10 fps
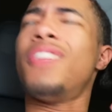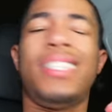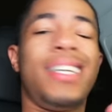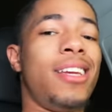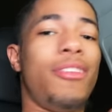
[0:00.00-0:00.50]

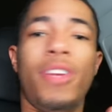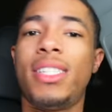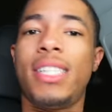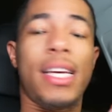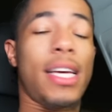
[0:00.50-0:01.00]
10 to
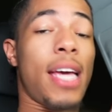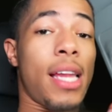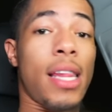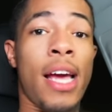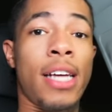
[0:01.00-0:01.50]
15K
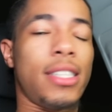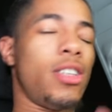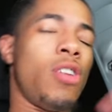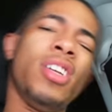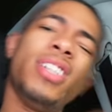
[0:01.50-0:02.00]
likes.
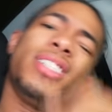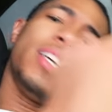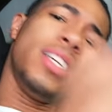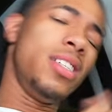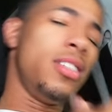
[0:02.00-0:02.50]
So, let's
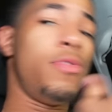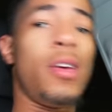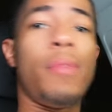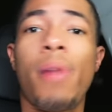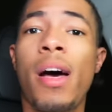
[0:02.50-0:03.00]
get this
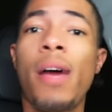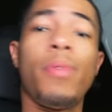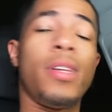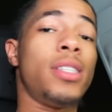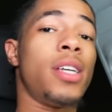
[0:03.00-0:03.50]
vid
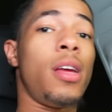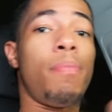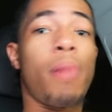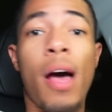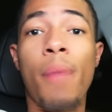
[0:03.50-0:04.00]
popping. Let's get
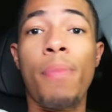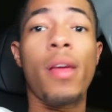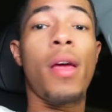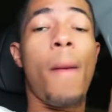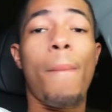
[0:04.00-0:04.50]
it popping,
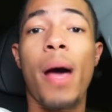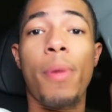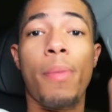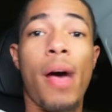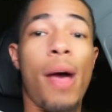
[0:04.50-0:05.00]

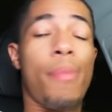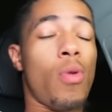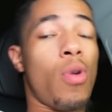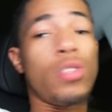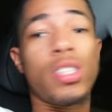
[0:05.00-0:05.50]
popping, popping.
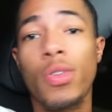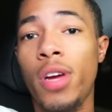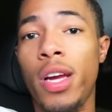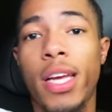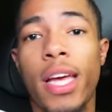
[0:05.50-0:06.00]
Roll to
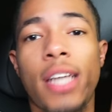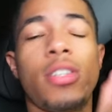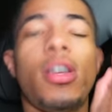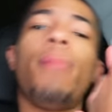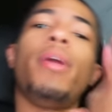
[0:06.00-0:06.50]
300K. So,
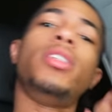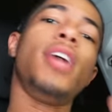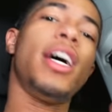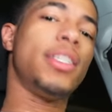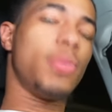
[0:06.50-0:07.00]
y'all make sure
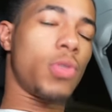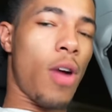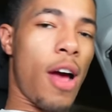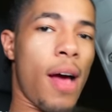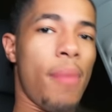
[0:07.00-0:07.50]
y'all
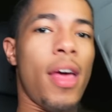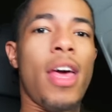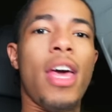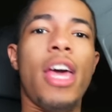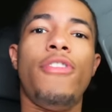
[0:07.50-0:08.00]
subscribe
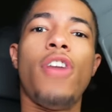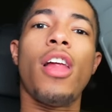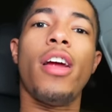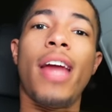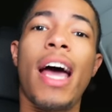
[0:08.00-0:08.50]
if
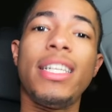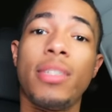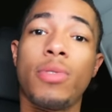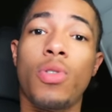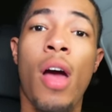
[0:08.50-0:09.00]
y'all are not
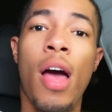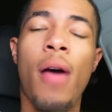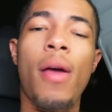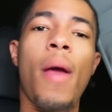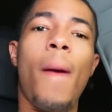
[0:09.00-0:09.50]

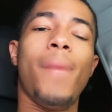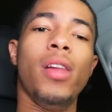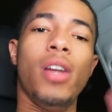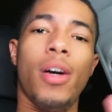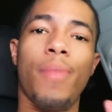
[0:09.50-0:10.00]
subscribed. But look,